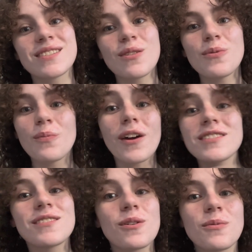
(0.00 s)
so Barnes &
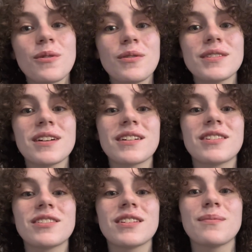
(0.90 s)
Noble is
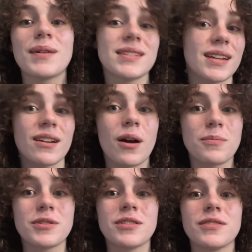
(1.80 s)
actually my second
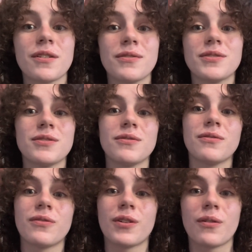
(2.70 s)
option to go to
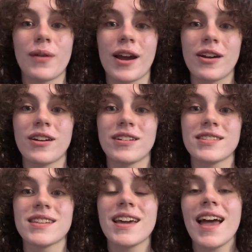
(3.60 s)
for
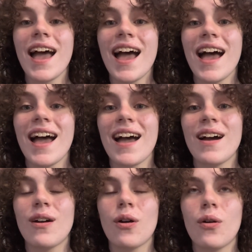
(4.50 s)
records.
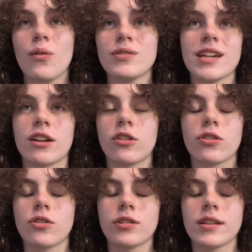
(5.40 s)
Second or
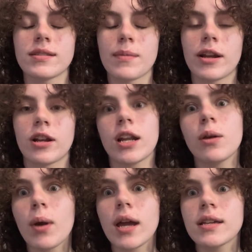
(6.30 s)
third, doesn't matter.
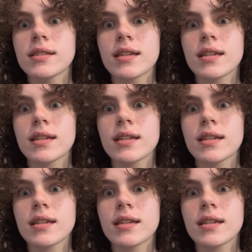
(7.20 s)
Anyways,